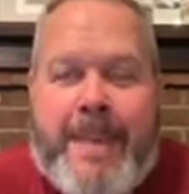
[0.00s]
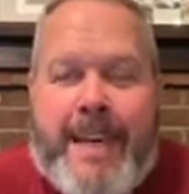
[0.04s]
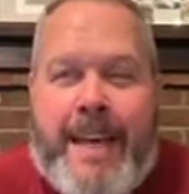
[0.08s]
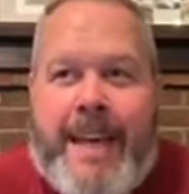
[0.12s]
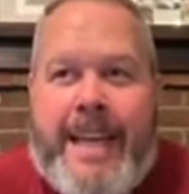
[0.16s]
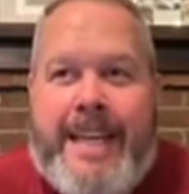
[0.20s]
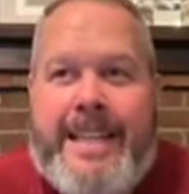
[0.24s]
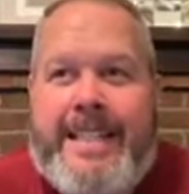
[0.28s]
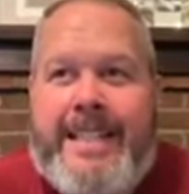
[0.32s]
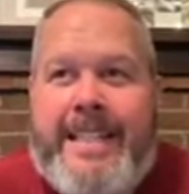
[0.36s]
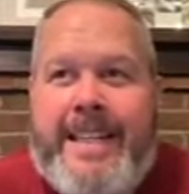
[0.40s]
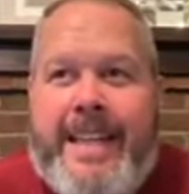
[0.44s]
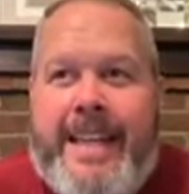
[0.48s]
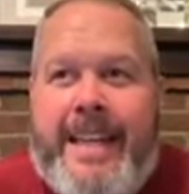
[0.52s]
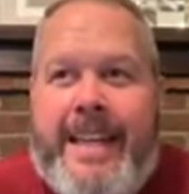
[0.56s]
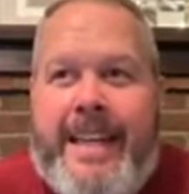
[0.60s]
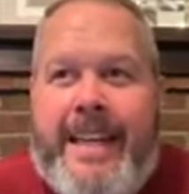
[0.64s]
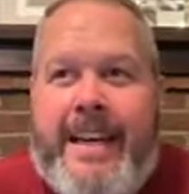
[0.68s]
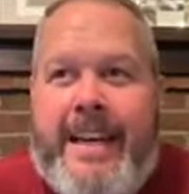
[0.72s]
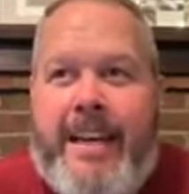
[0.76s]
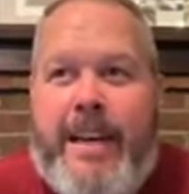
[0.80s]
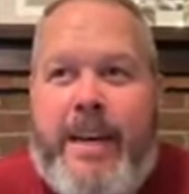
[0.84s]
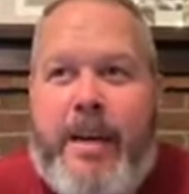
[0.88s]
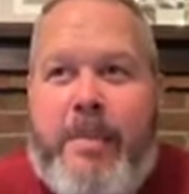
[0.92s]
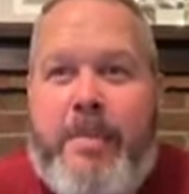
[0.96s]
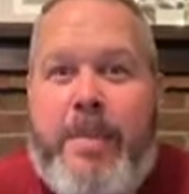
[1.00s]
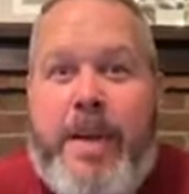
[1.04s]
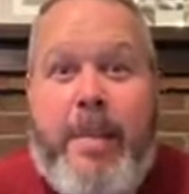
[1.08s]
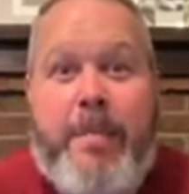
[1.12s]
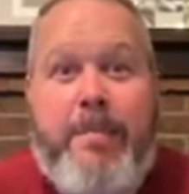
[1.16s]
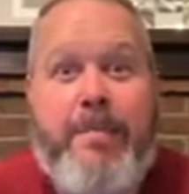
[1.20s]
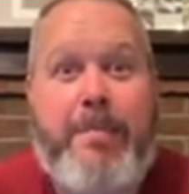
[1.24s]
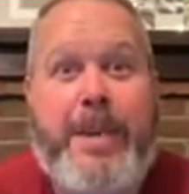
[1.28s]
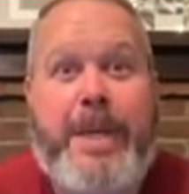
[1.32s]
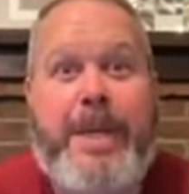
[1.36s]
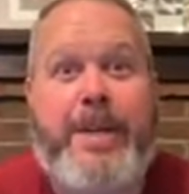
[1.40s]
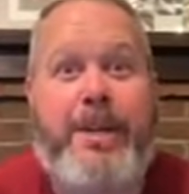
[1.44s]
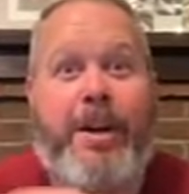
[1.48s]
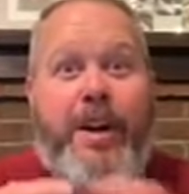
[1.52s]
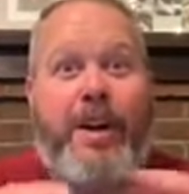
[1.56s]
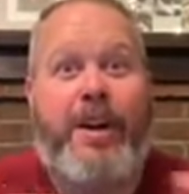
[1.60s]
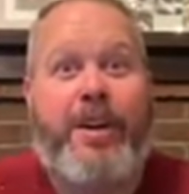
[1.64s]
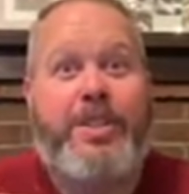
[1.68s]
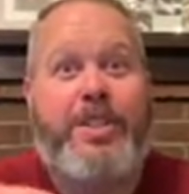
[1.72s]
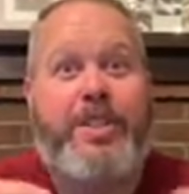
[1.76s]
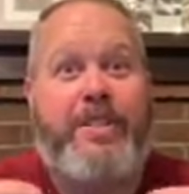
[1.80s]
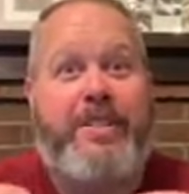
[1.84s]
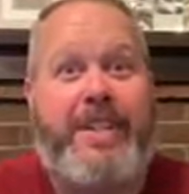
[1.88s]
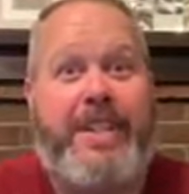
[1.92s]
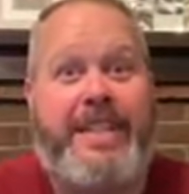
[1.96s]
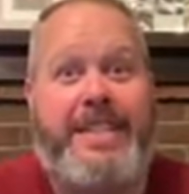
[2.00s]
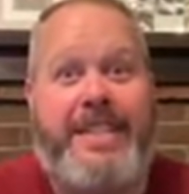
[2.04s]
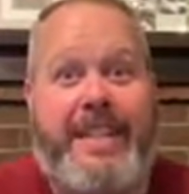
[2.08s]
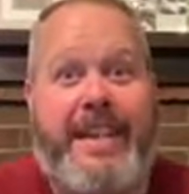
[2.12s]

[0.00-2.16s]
I said, because of this